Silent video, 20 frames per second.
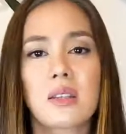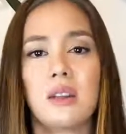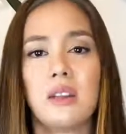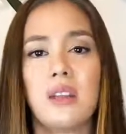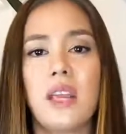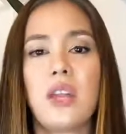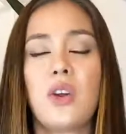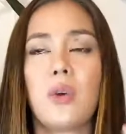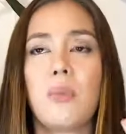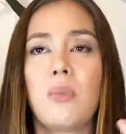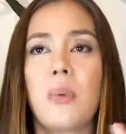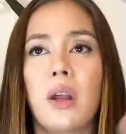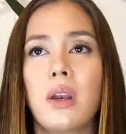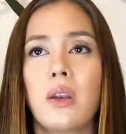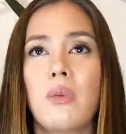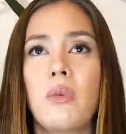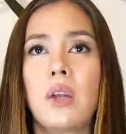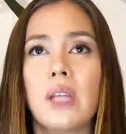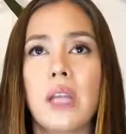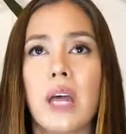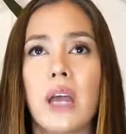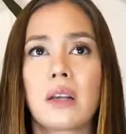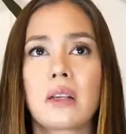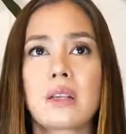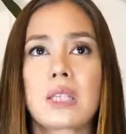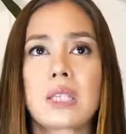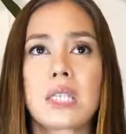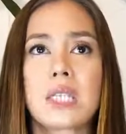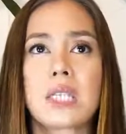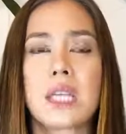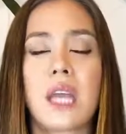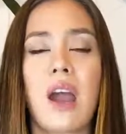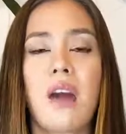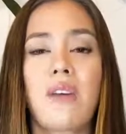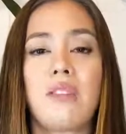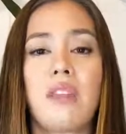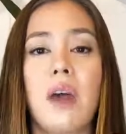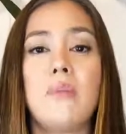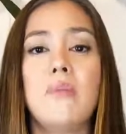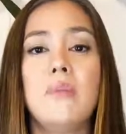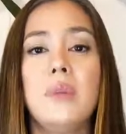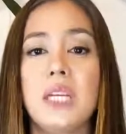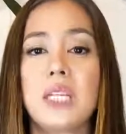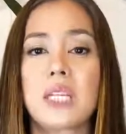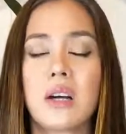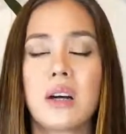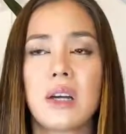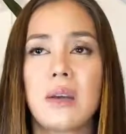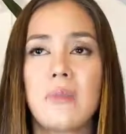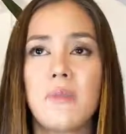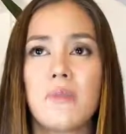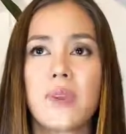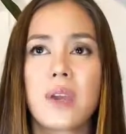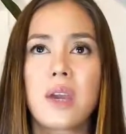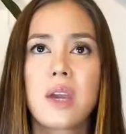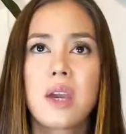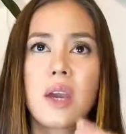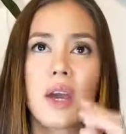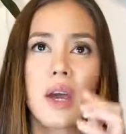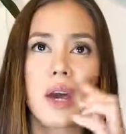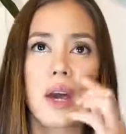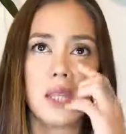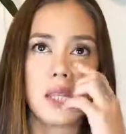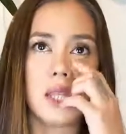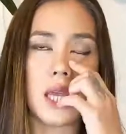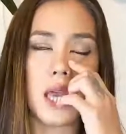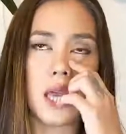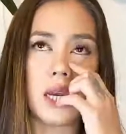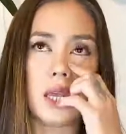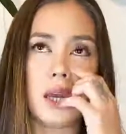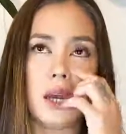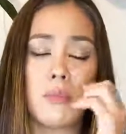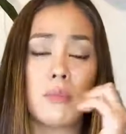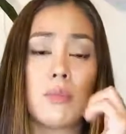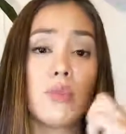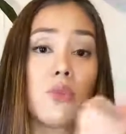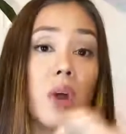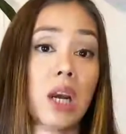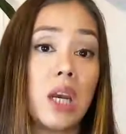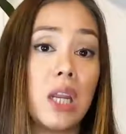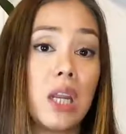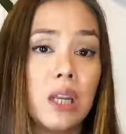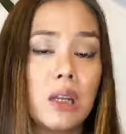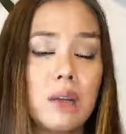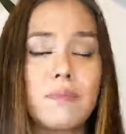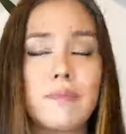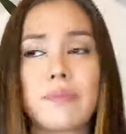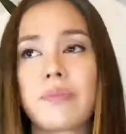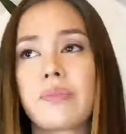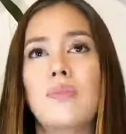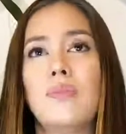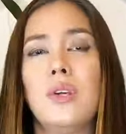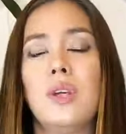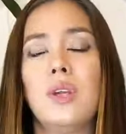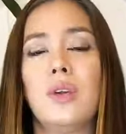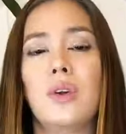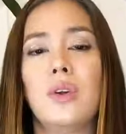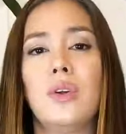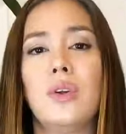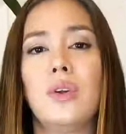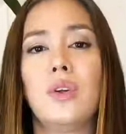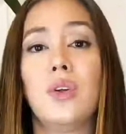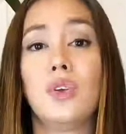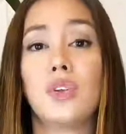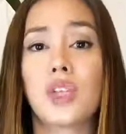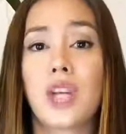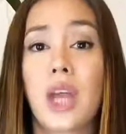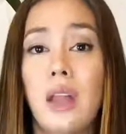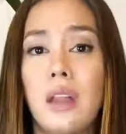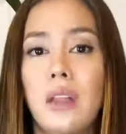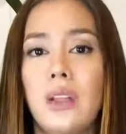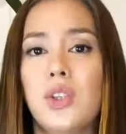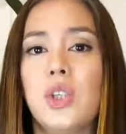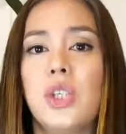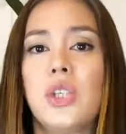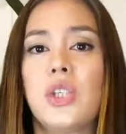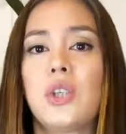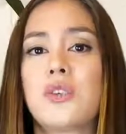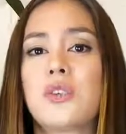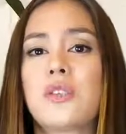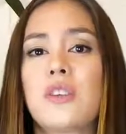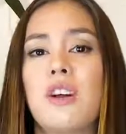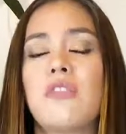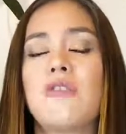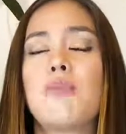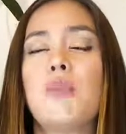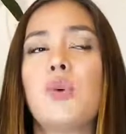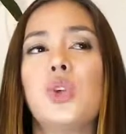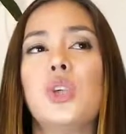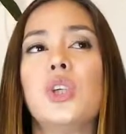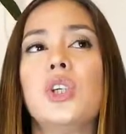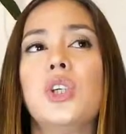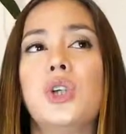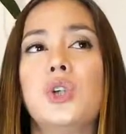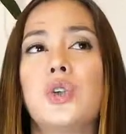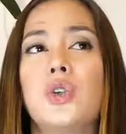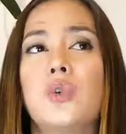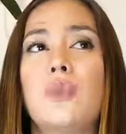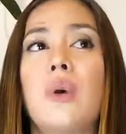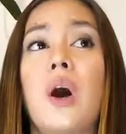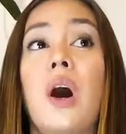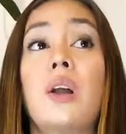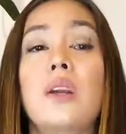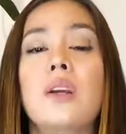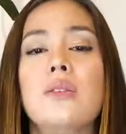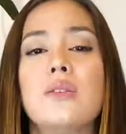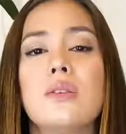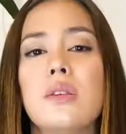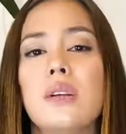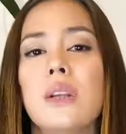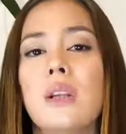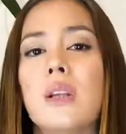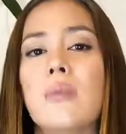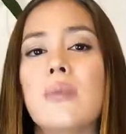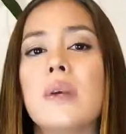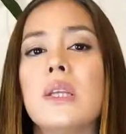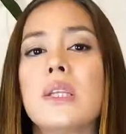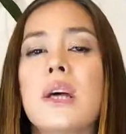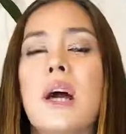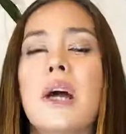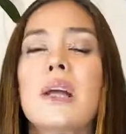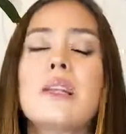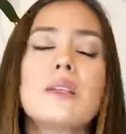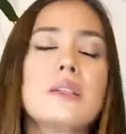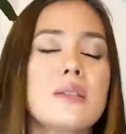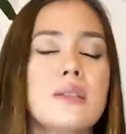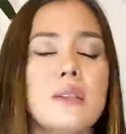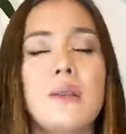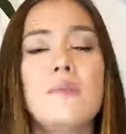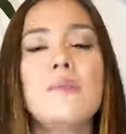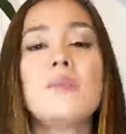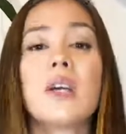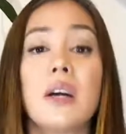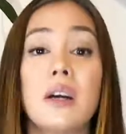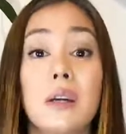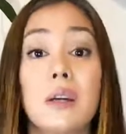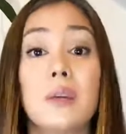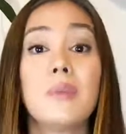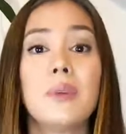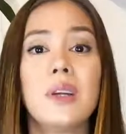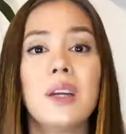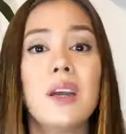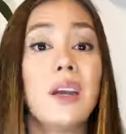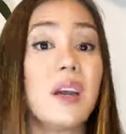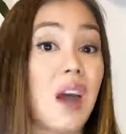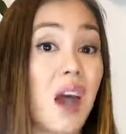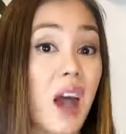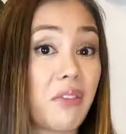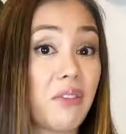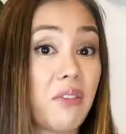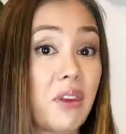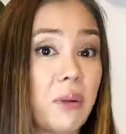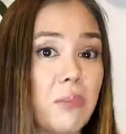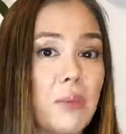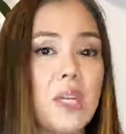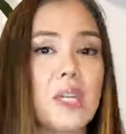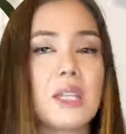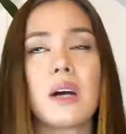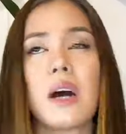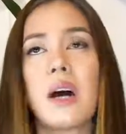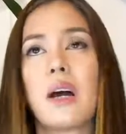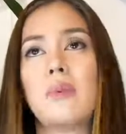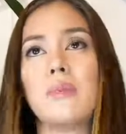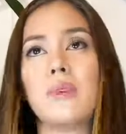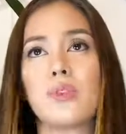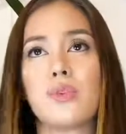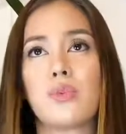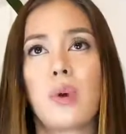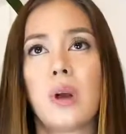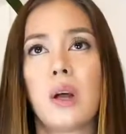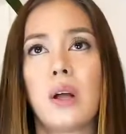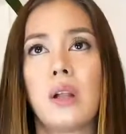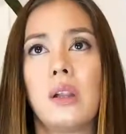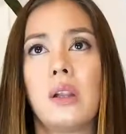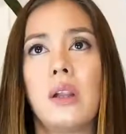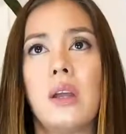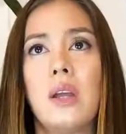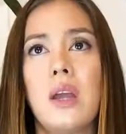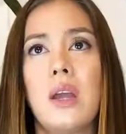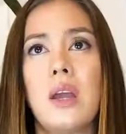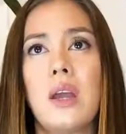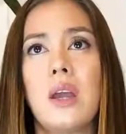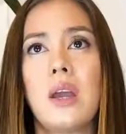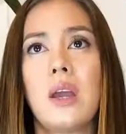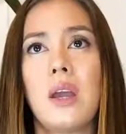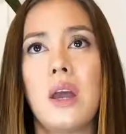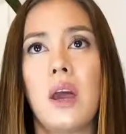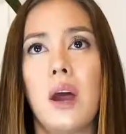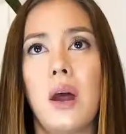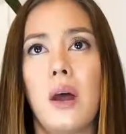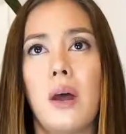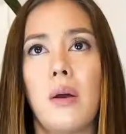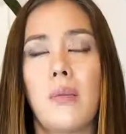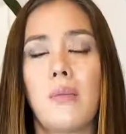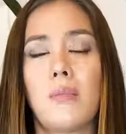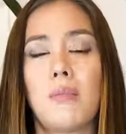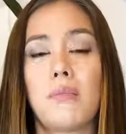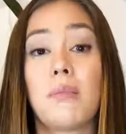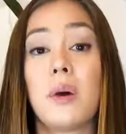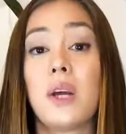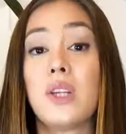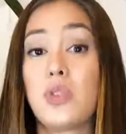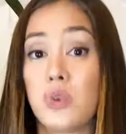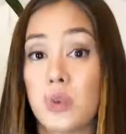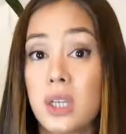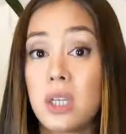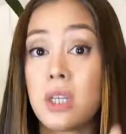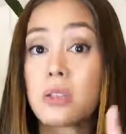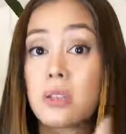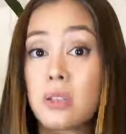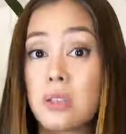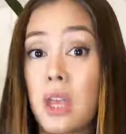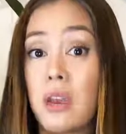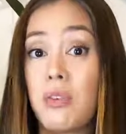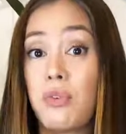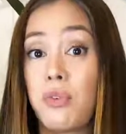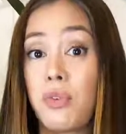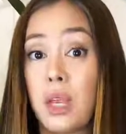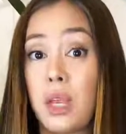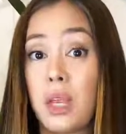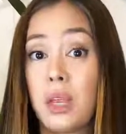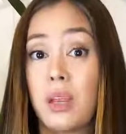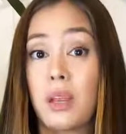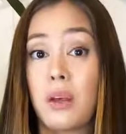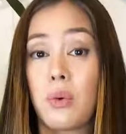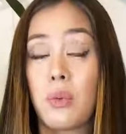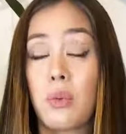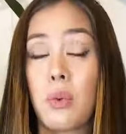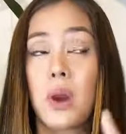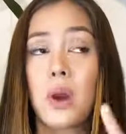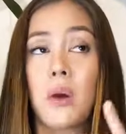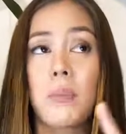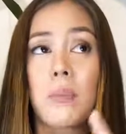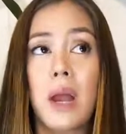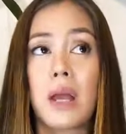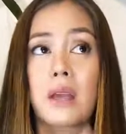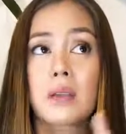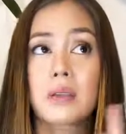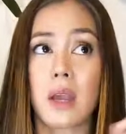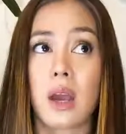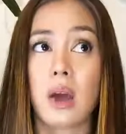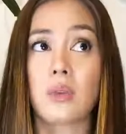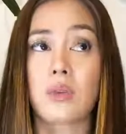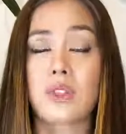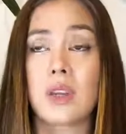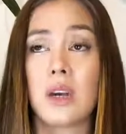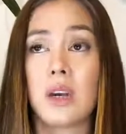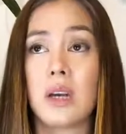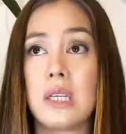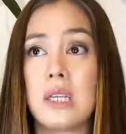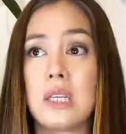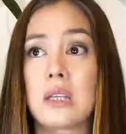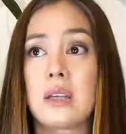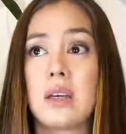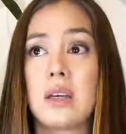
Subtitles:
let your body relax, have that me time. And then running, you know, you challenging yourself, pushing your body to the limits at the same time, having me time as well. By doing it safely, wear a mask outside.